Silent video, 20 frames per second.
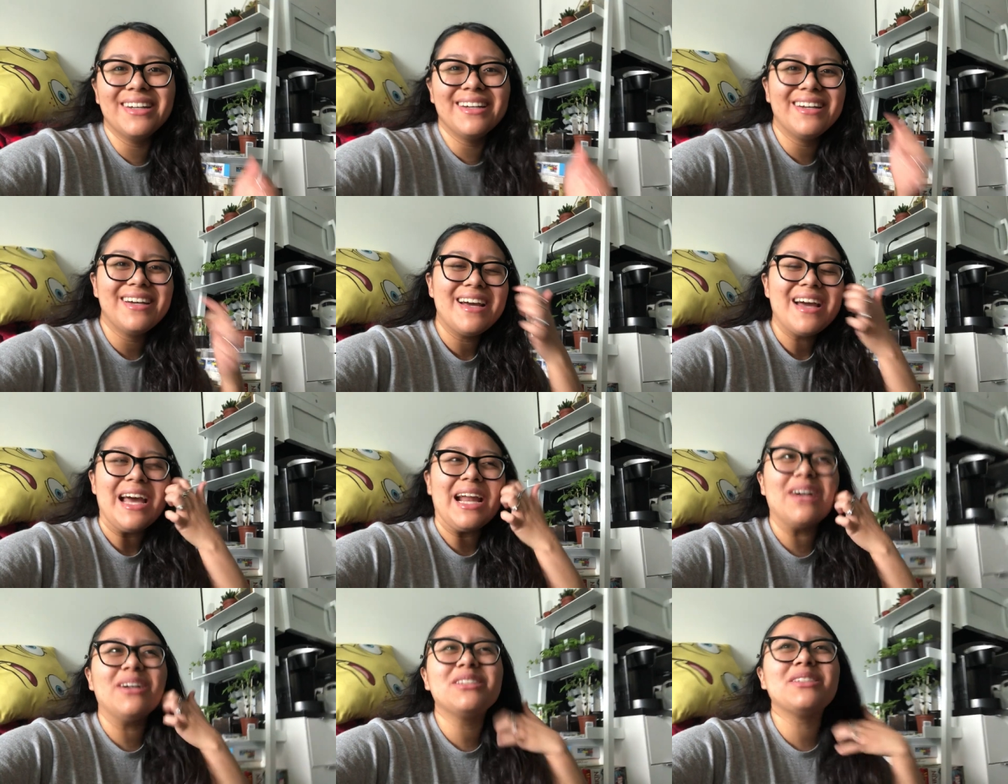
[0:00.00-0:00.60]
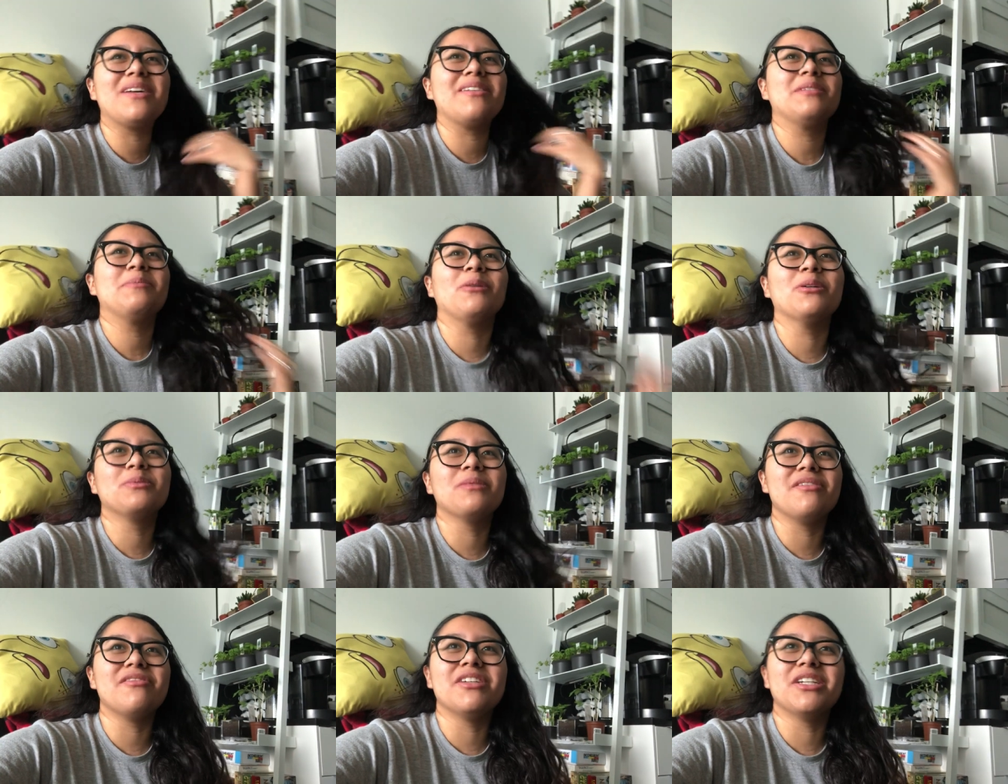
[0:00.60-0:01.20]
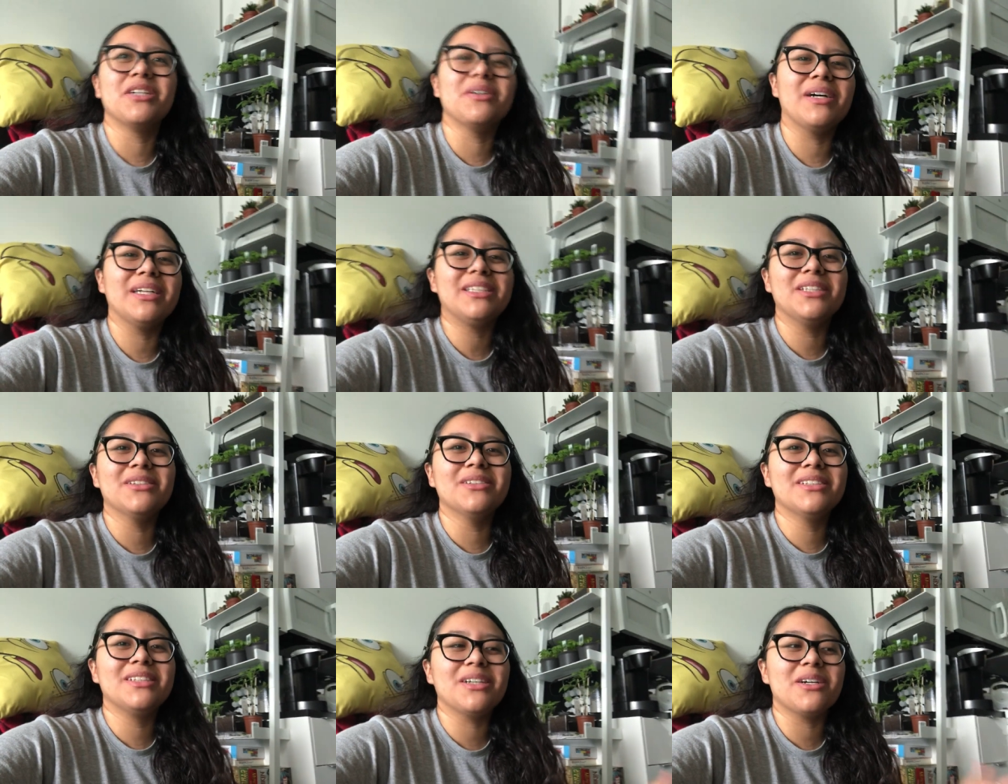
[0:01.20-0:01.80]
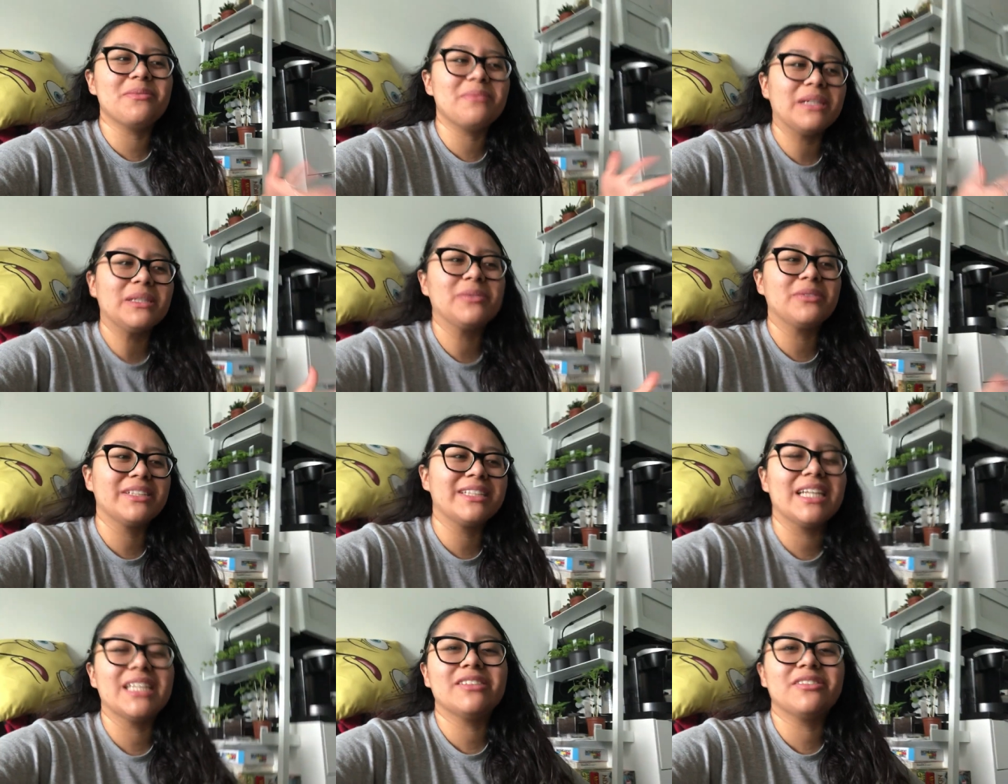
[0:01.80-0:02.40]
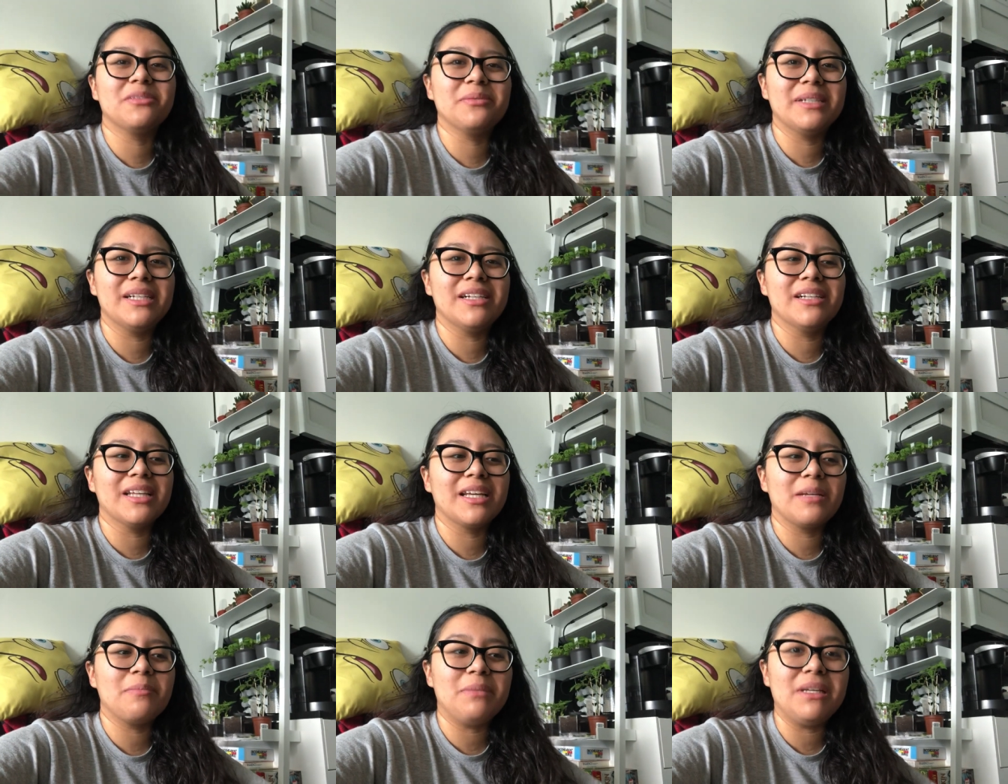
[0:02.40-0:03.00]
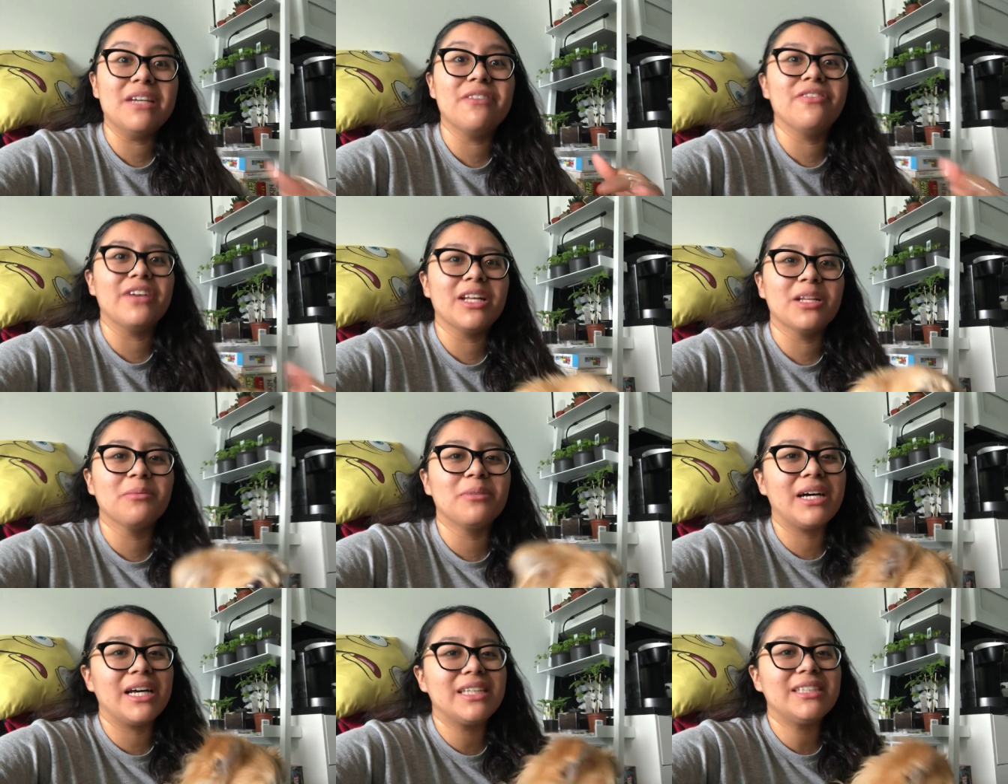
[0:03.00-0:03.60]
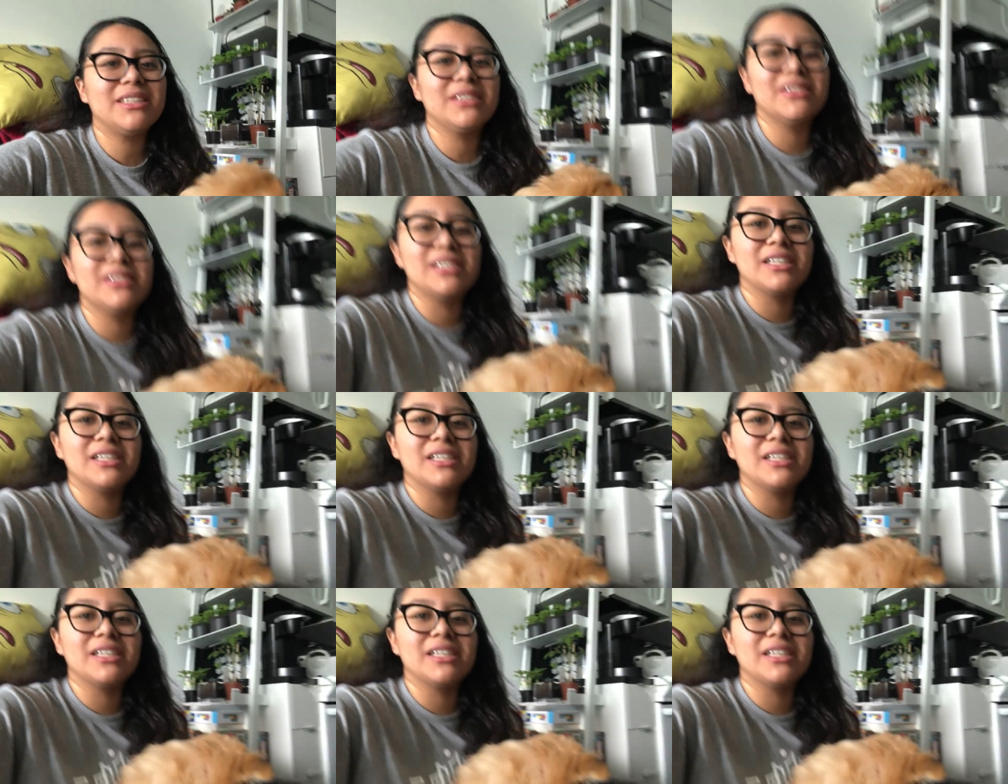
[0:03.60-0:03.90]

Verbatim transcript: and I also have to post my video at 2, so it makes more sense for me to like be available at 2, you